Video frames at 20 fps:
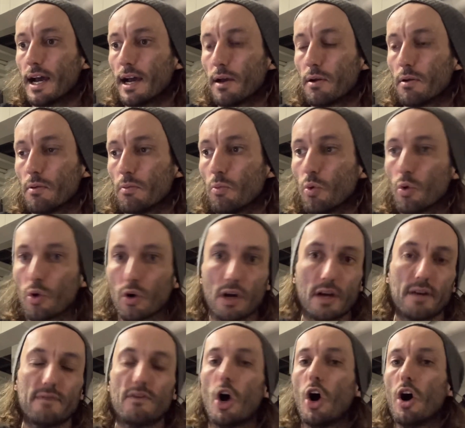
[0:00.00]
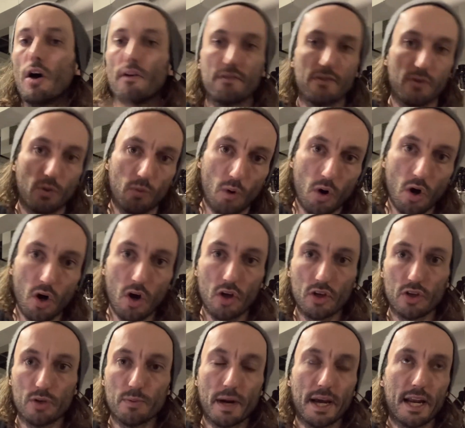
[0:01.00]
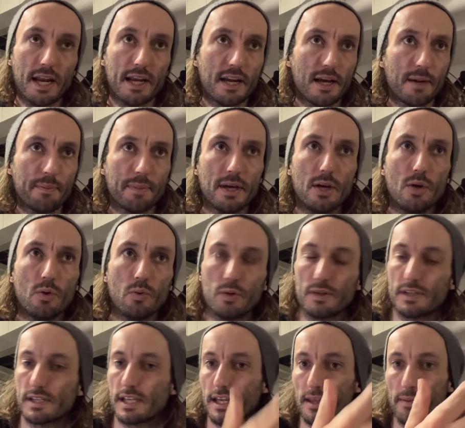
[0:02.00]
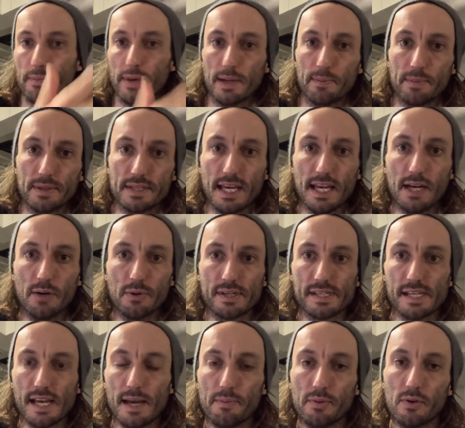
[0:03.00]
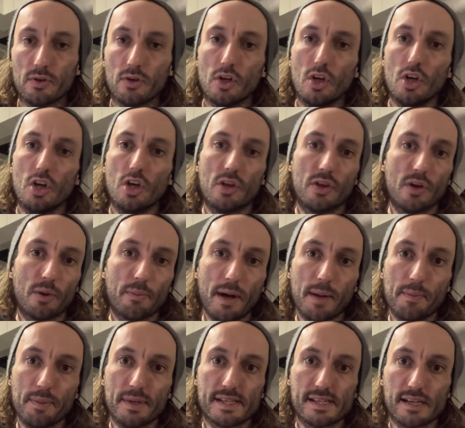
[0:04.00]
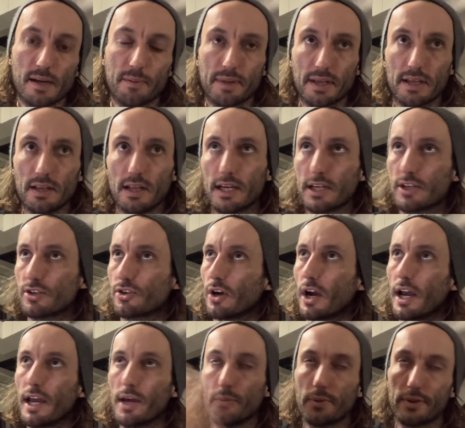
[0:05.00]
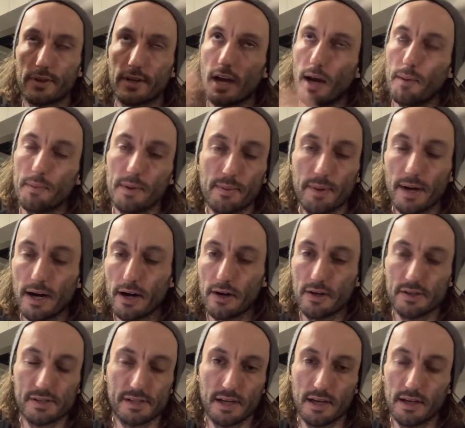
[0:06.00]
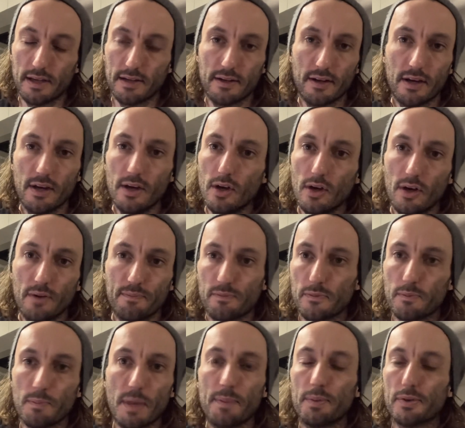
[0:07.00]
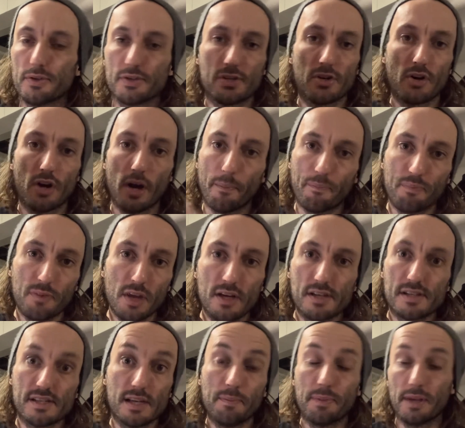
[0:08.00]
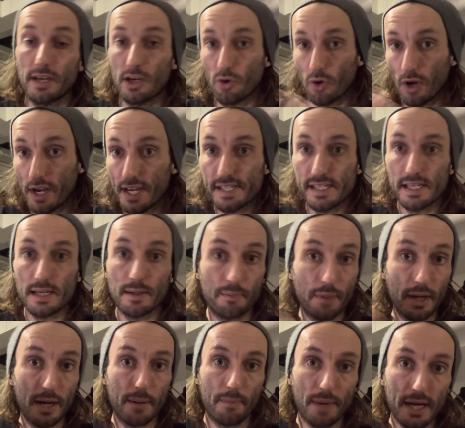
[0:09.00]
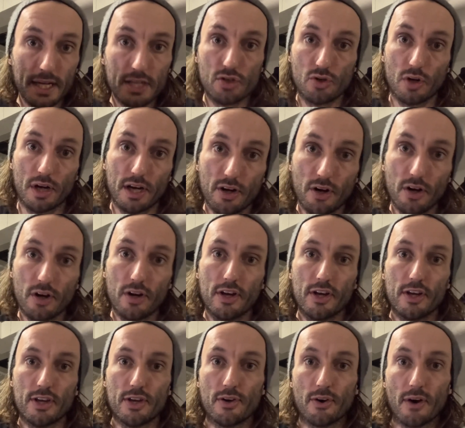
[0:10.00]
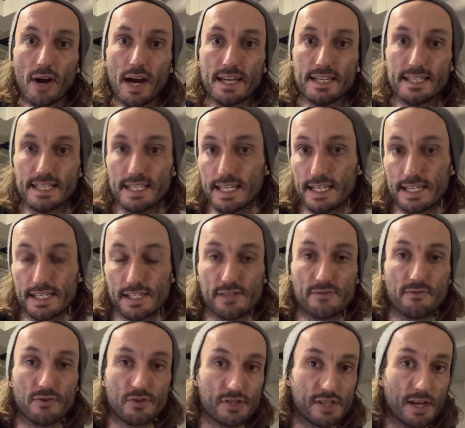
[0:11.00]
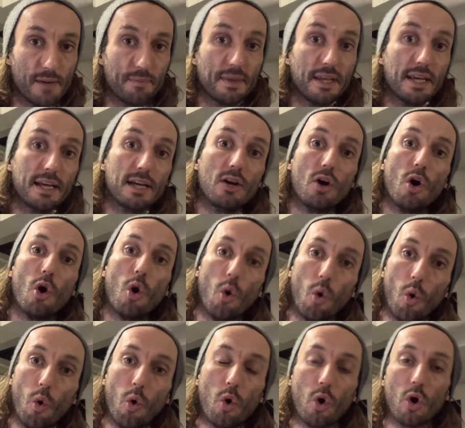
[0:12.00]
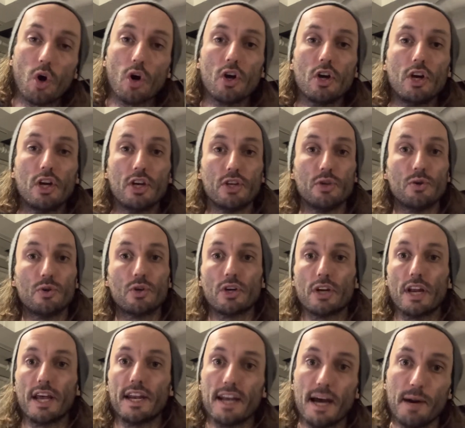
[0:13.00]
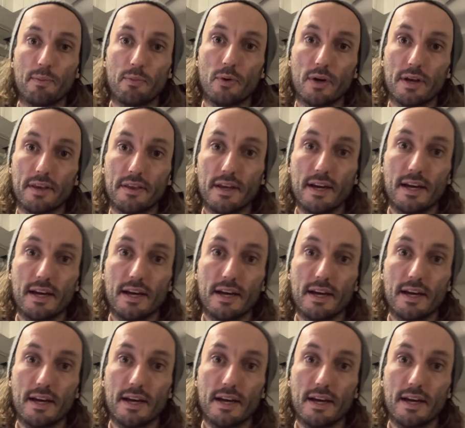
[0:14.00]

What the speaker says: more kind of off the wall. You might end up with, say, the baked potato example. There might be something like try it with gummy bears and maple syrup. Something crazy, but it might trigger your ideas for something. Or you could end up with,